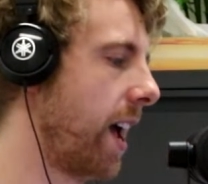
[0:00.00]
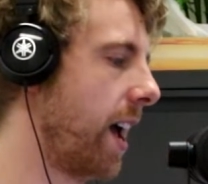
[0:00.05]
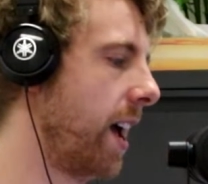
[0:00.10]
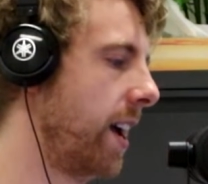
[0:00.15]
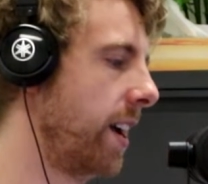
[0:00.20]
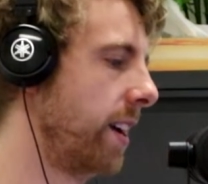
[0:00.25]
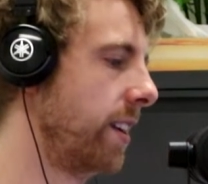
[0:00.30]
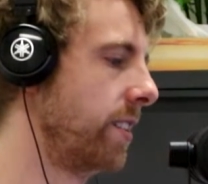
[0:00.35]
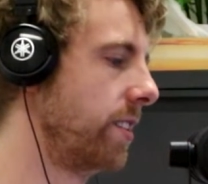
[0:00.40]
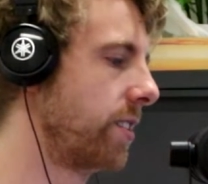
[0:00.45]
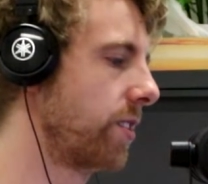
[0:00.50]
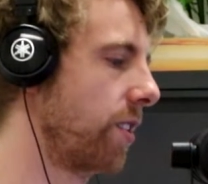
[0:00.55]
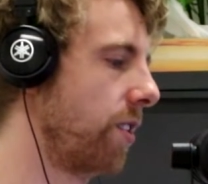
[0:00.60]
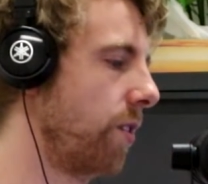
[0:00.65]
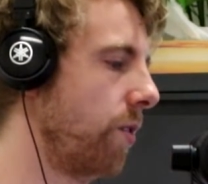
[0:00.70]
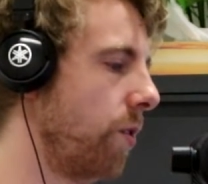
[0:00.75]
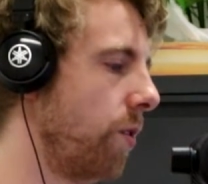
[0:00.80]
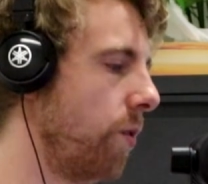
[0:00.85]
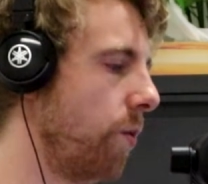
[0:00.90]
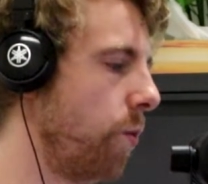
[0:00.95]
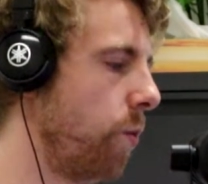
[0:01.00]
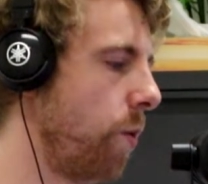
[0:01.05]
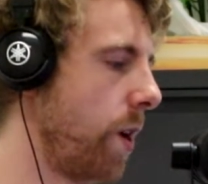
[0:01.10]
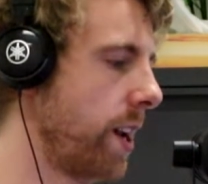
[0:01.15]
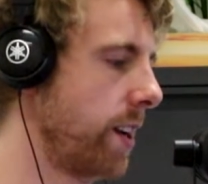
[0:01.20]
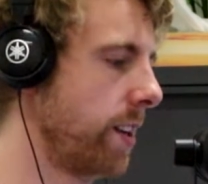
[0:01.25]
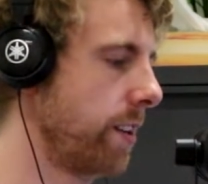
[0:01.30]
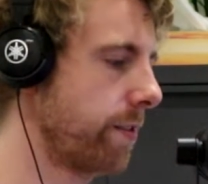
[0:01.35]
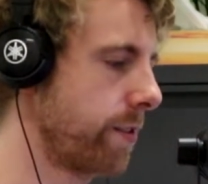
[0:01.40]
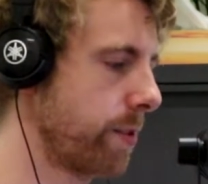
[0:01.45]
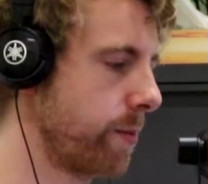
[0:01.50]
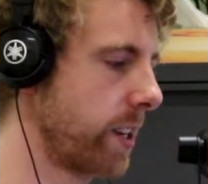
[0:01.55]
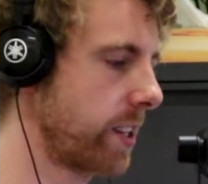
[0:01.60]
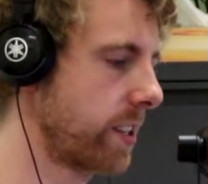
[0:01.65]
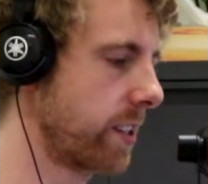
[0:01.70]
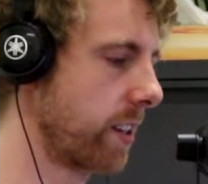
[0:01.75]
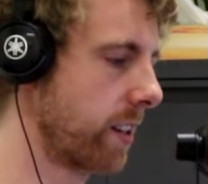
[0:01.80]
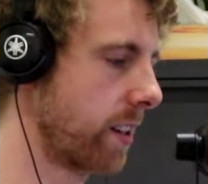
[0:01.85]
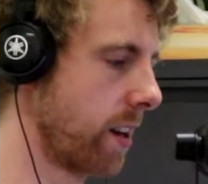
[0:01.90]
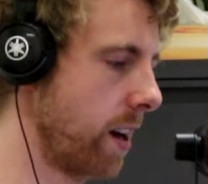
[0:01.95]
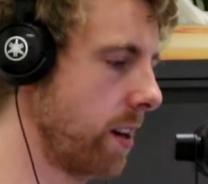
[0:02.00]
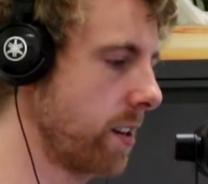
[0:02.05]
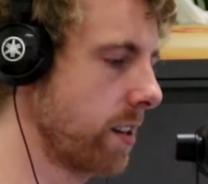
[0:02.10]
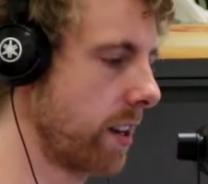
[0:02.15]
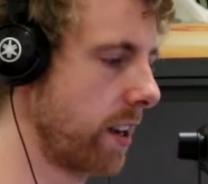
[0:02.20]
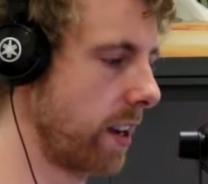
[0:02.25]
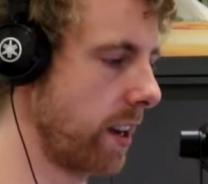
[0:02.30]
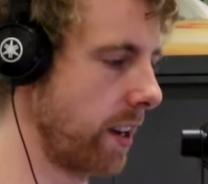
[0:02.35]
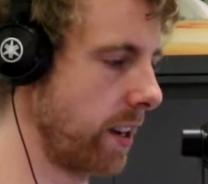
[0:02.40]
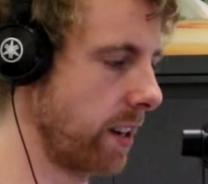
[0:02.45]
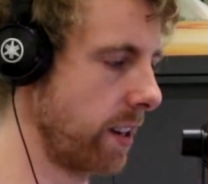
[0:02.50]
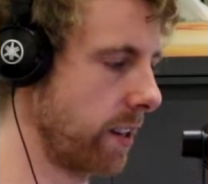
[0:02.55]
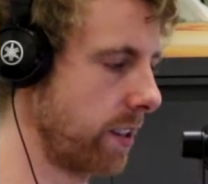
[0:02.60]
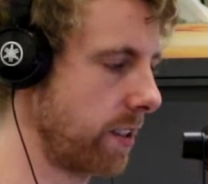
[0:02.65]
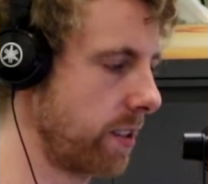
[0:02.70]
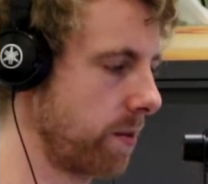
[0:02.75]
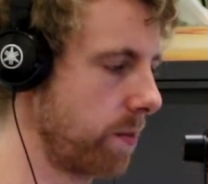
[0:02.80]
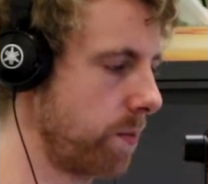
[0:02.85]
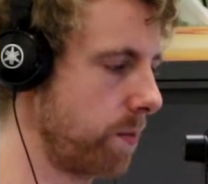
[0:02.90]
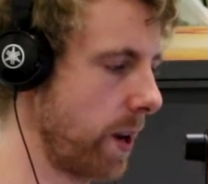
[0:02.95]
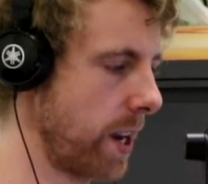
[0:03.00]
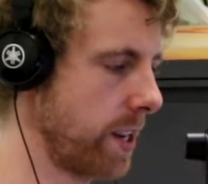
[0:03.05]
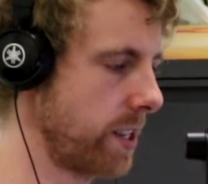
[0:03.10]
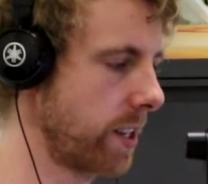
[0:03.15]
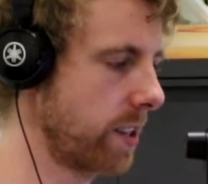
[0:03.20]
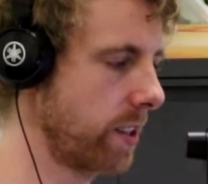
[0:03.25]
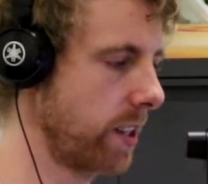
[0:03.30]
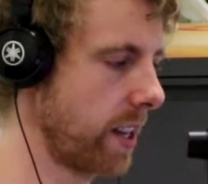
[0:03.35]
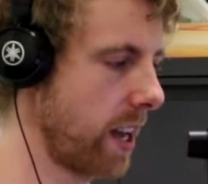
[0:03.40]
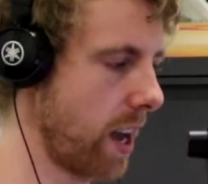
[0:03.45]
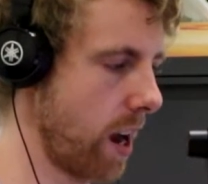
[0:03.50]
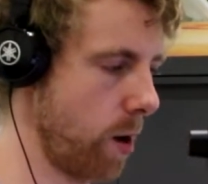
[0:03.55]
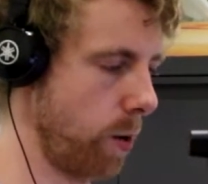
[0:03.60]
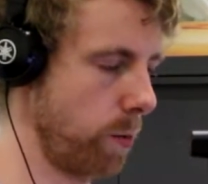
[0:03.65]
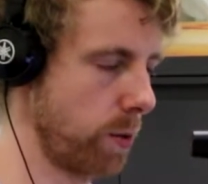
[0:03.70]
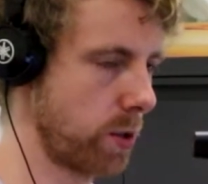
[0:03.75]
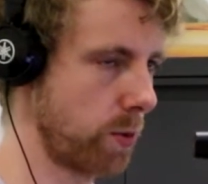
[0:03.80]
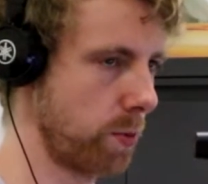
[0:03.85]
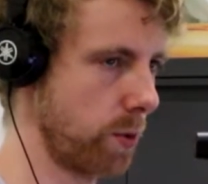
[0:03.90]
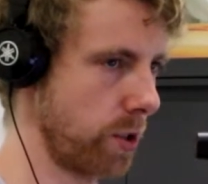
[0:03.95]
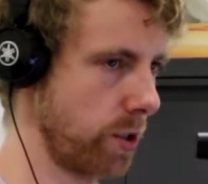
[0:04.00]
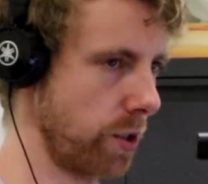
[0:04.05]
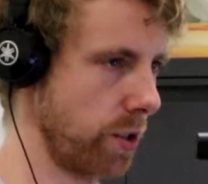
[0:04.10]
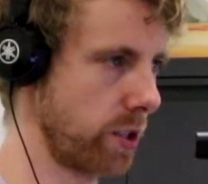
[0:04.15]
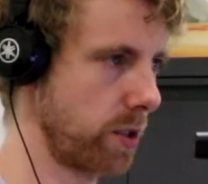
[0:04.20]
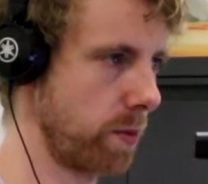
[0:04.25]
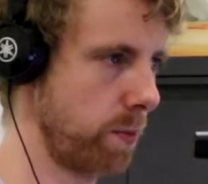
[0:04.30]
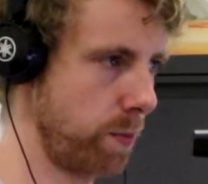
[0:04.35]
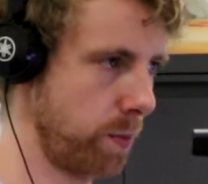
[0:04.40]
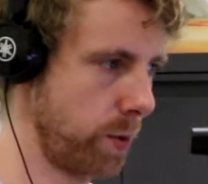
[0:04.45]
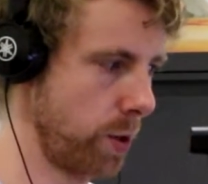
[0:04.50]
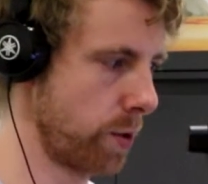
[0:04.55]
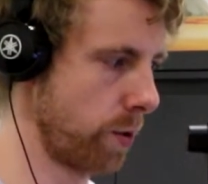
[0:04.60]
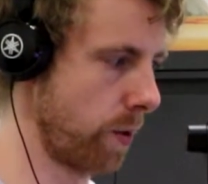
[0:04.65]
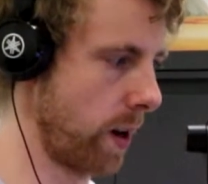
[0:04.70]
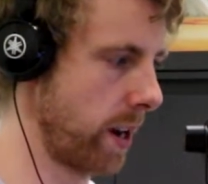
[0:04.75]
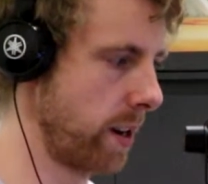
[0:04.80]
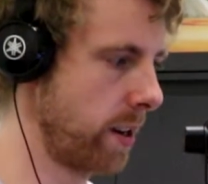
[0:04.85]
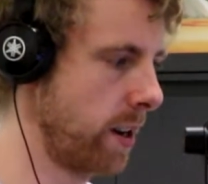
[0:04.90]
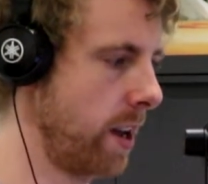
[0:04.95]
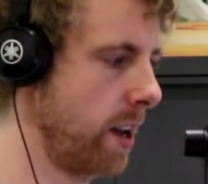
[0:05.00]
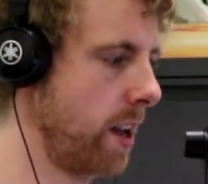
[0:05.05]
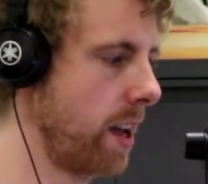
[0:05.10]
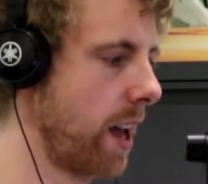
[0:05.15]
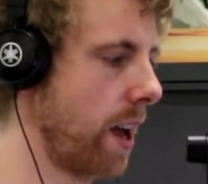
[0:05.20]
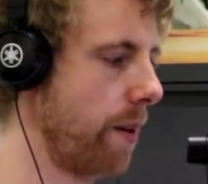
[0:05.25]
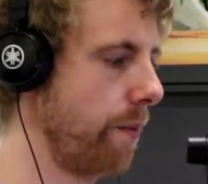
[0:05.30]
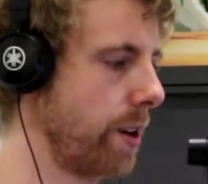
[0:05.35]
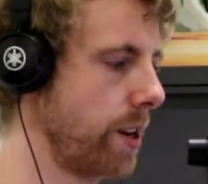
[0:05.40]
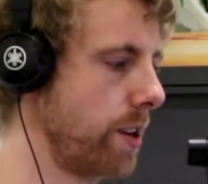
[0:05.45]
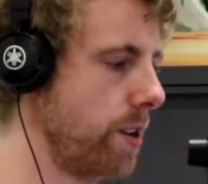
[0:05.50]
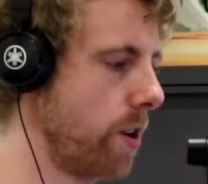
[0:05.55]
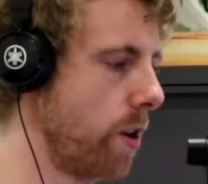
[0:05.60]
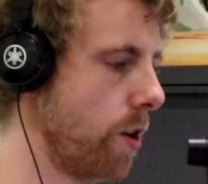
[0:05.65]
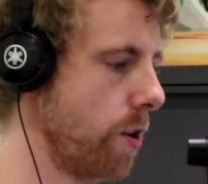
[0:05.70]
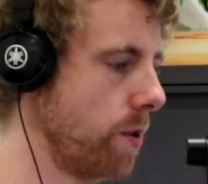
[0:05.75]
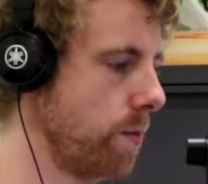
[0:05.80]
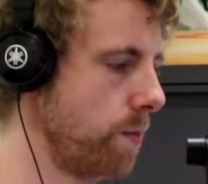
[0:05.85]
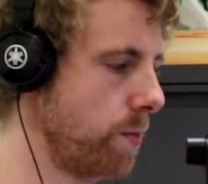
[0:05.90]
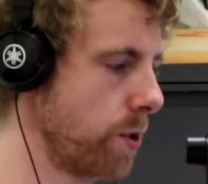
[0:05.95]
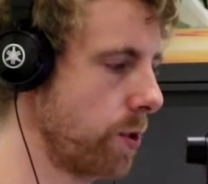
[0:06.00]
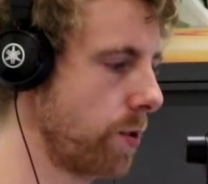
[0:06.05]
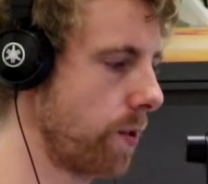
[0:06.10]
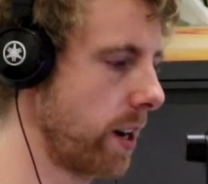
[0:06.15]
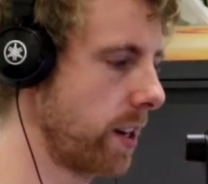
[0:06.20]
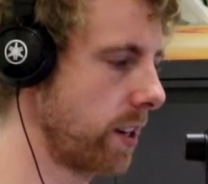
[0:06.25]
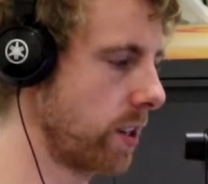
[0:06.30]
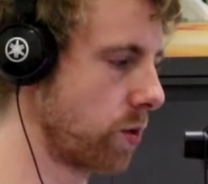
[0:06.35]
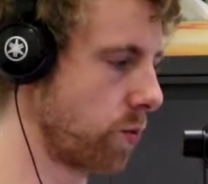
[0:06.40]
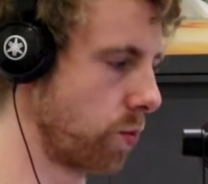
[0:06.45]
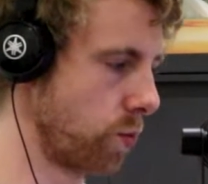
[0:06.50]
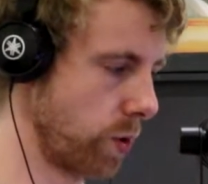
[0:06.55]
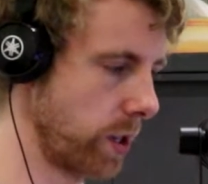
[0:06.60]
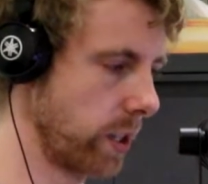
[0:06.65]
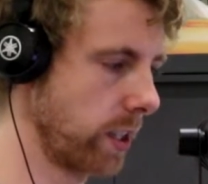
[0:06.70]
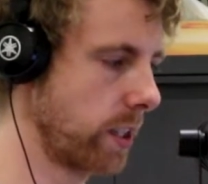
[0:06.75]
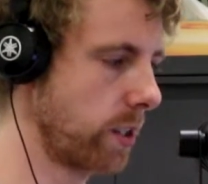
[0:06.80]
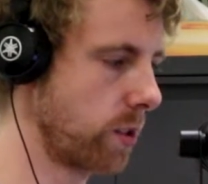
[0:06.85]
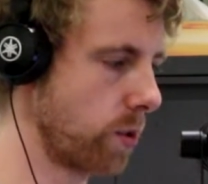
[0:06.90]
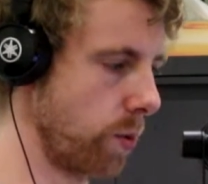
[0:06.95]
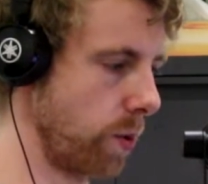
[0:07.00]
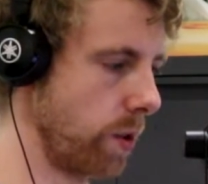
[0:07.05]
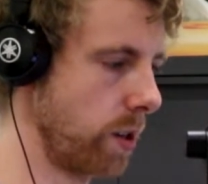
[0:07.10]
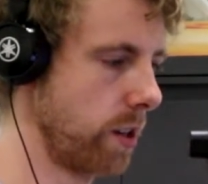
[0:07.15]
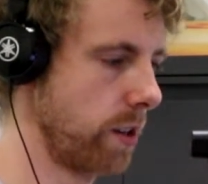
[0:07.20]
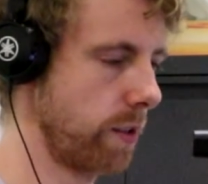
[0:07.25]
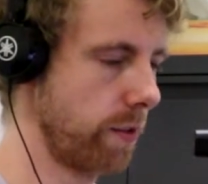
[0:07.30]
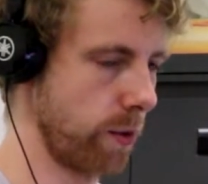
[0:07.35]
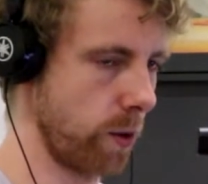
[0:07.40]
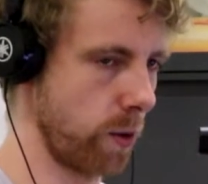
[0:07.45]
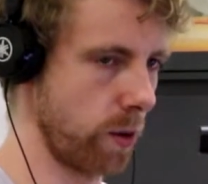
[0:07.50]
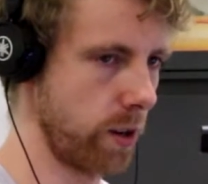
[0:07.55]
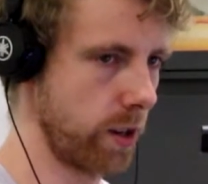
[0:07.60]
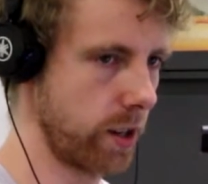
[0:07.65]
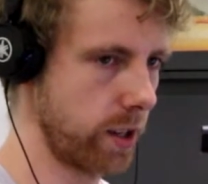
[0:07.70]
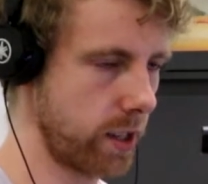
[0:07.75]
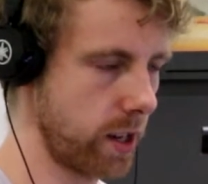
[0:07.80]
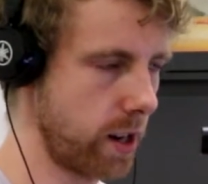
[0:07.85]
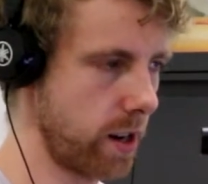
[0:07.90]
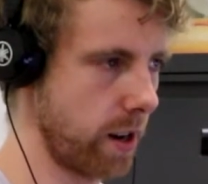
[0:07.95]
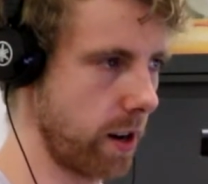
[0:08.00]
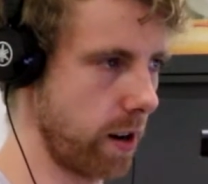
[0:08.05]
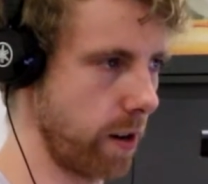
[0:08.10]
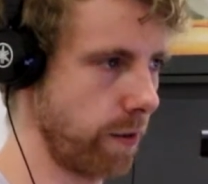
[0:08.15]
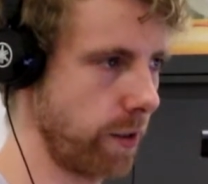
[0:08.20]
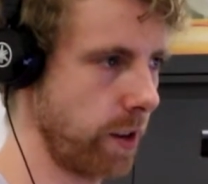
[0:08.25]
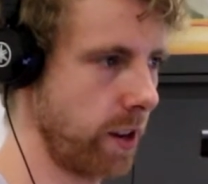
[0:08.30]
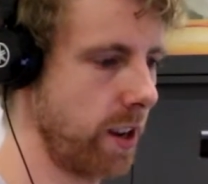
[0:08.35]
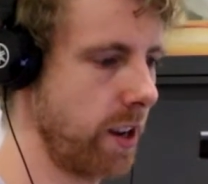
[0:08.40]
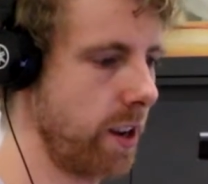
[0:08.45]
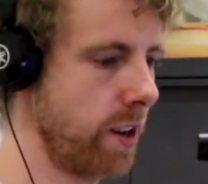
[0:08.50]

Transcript: And when it ferments in the gut, it basically helps produce butyrate. And we know butyrate is really good for gut health.